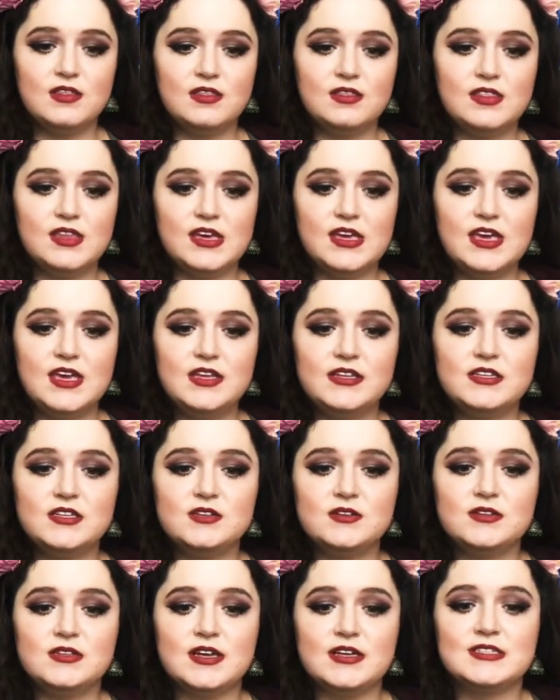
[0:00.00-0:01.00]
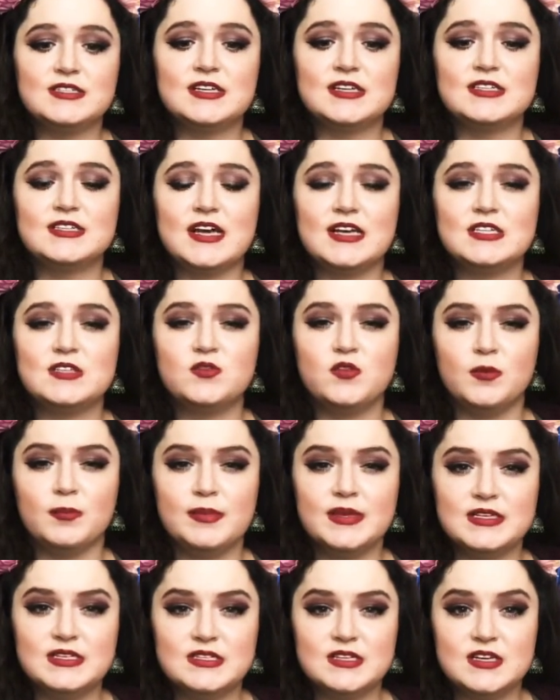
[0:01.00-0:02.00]
The key to a successful
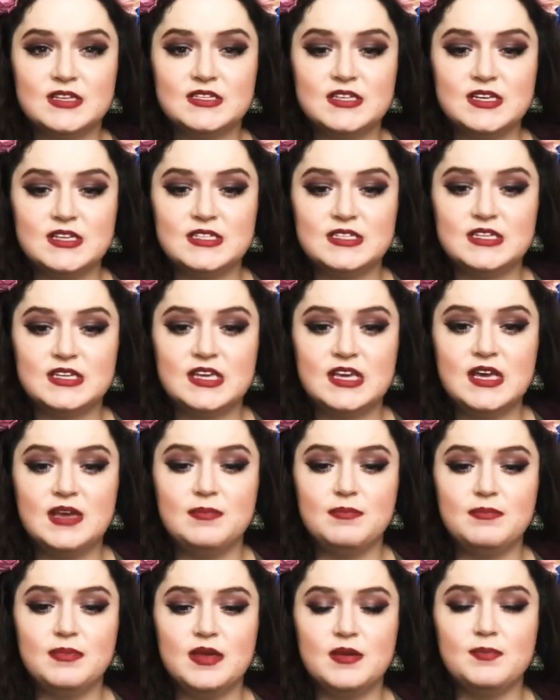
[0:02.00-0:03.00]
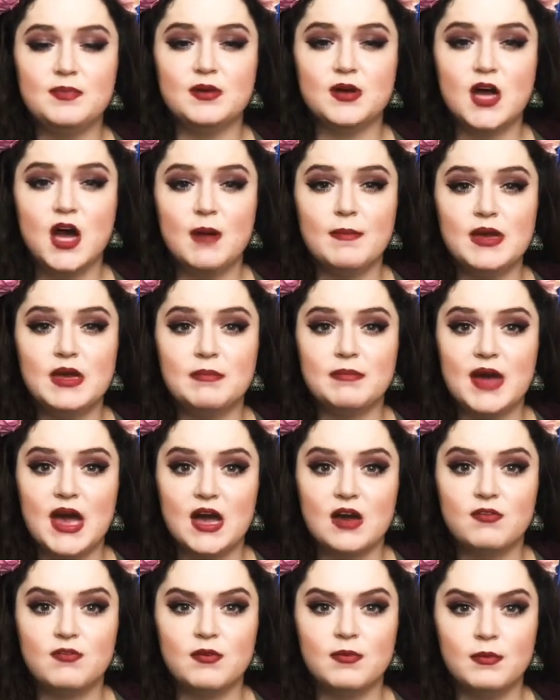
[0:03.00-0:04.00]
business is to keep people coming
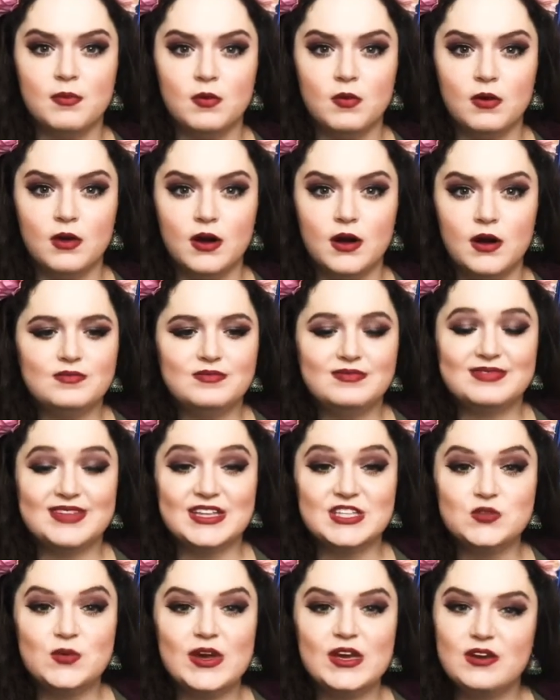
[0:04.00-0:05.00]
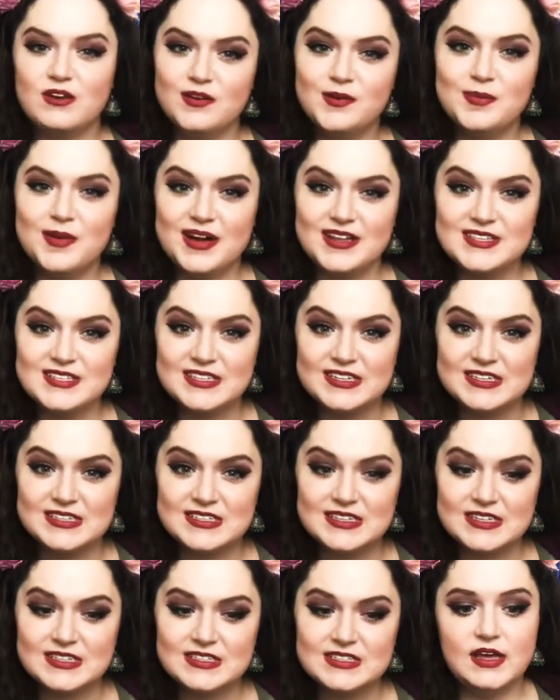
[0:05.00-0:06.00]
back for more. That's why coupons
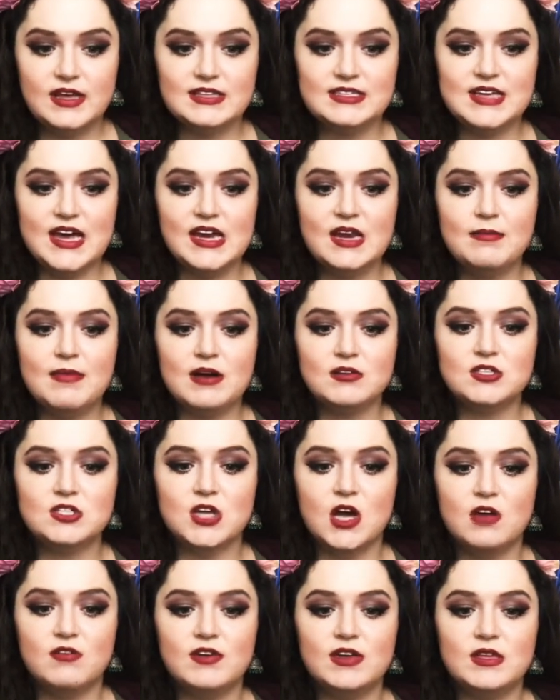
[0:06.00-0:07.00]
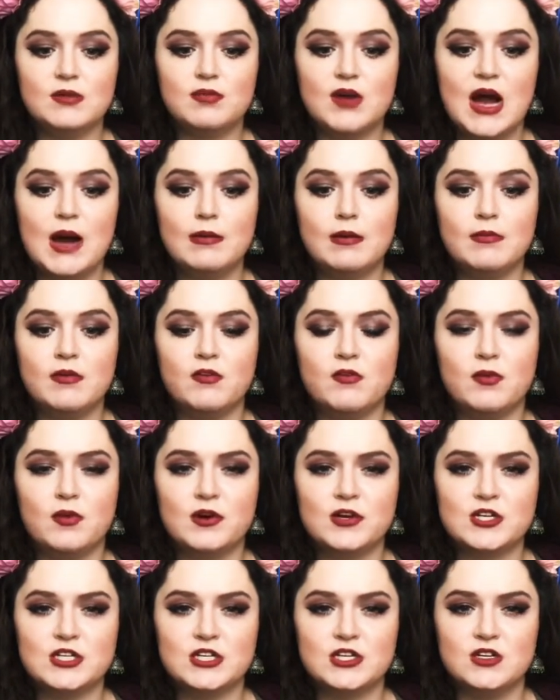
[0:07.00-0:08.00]
exist. It's not about solving the problem of
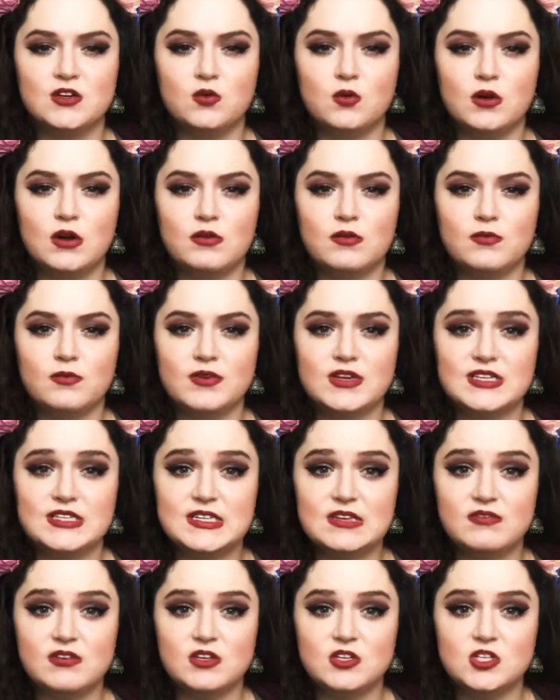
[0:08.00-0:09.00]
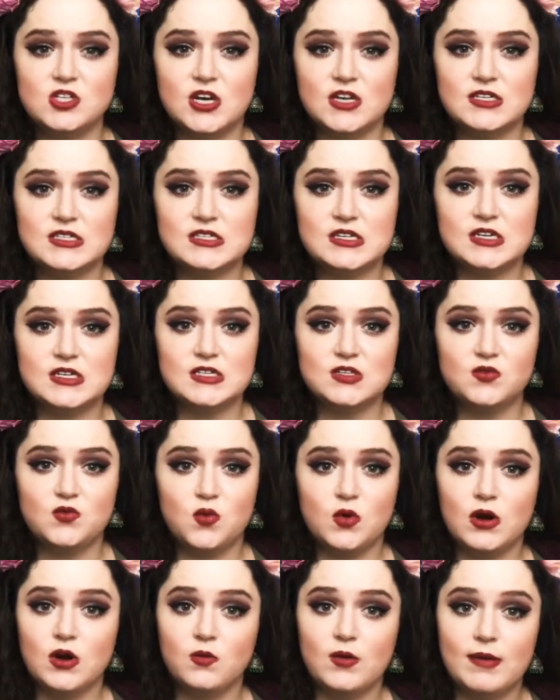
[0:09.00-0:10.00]
abortion or receiving justice
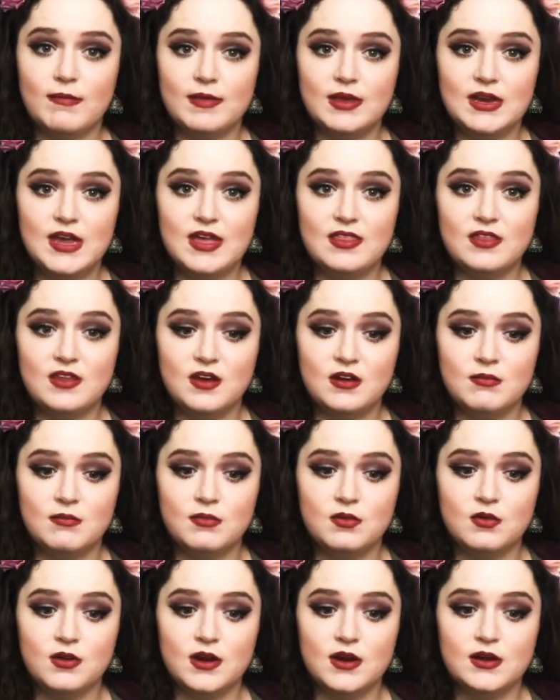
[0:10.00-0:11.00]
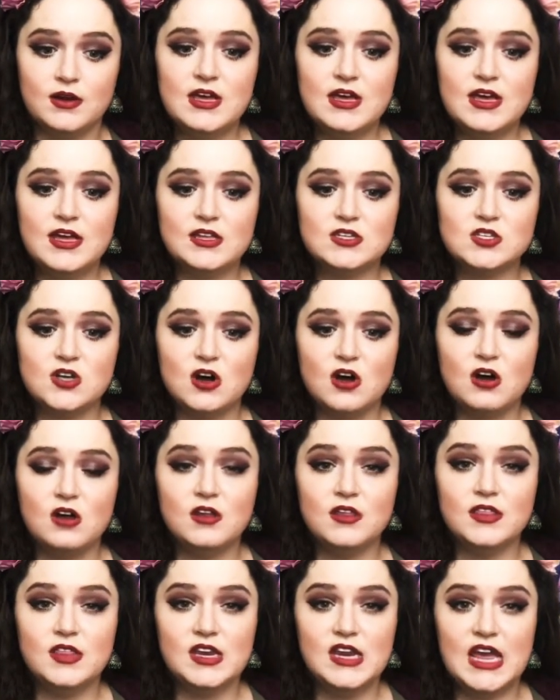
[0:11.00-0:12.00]
for women and the unborn. It's all
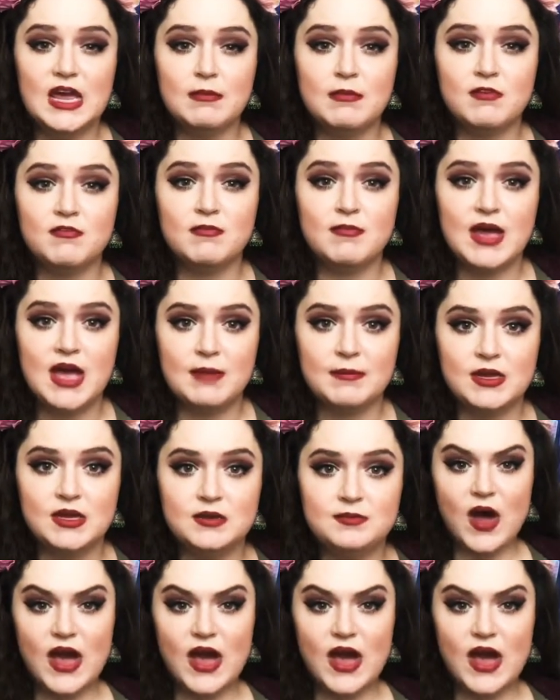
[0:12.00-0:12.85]
in the name of mammon.